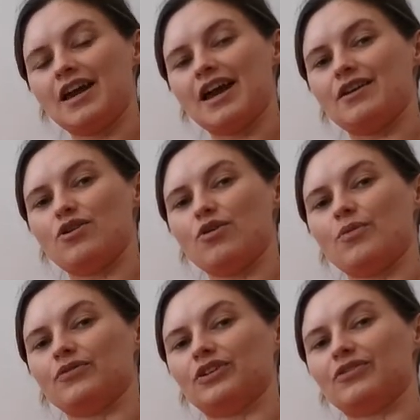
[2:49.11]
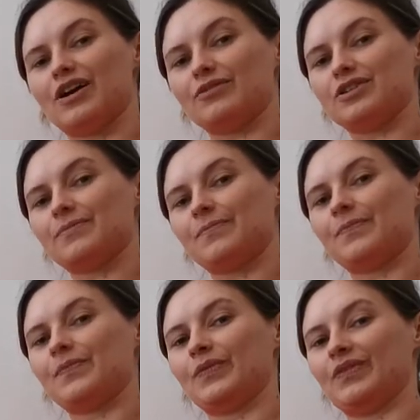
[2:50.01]
and up off the ground,
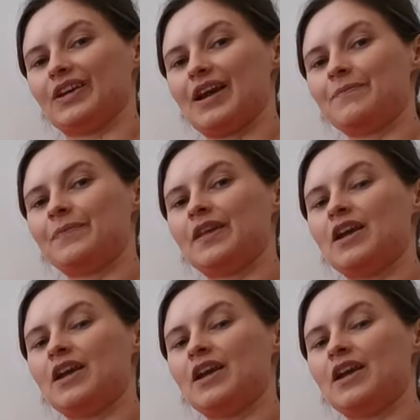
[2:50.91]
okay?